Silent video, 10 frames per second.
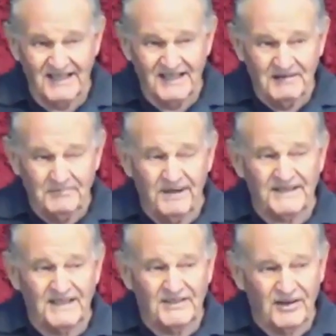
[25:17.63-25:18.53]
But they're
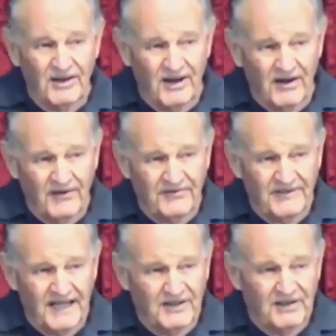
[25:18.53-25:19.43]
not often
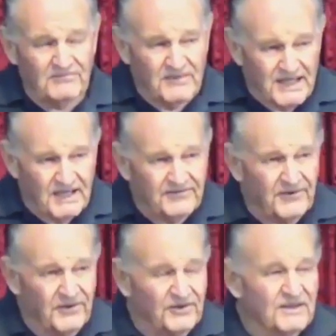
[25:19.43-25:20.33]
are not
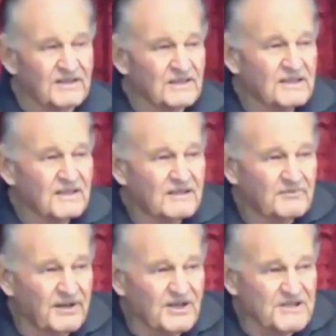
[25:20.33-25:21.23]
meaningful
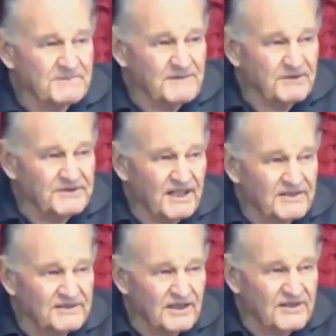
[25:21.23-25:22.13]
because people don't
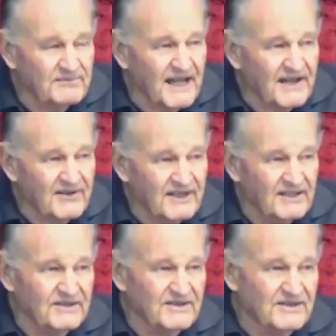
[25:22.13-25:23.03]
know the
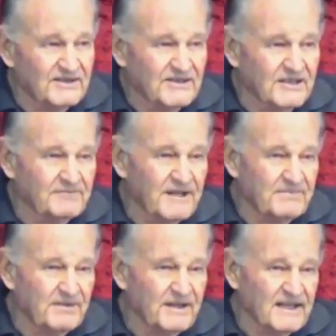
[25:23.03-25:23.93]
background to the
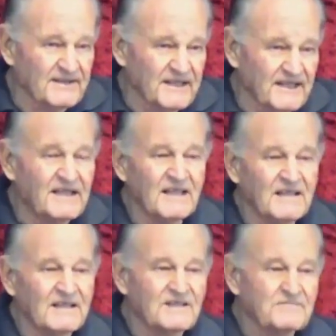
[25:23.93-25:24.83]
people out there.
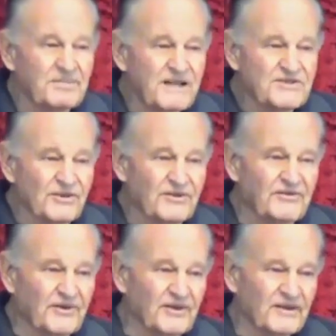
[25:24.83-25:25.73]
Be
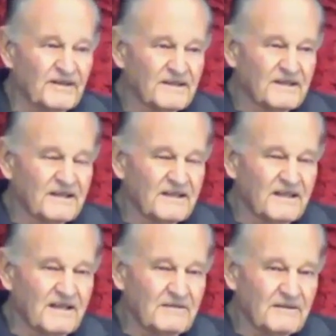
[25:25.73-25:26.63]
joyful. You know?
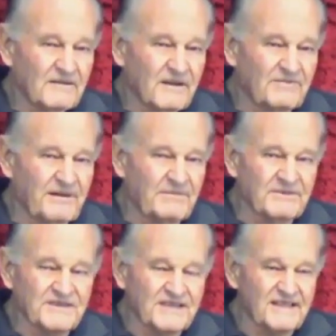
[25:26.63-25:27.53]
If people
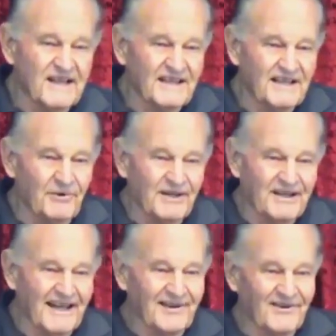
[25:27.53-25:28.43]
see that, they want to
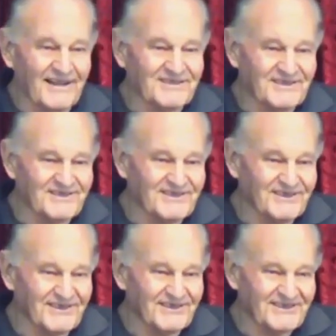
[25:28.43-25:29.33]
gate crash your church.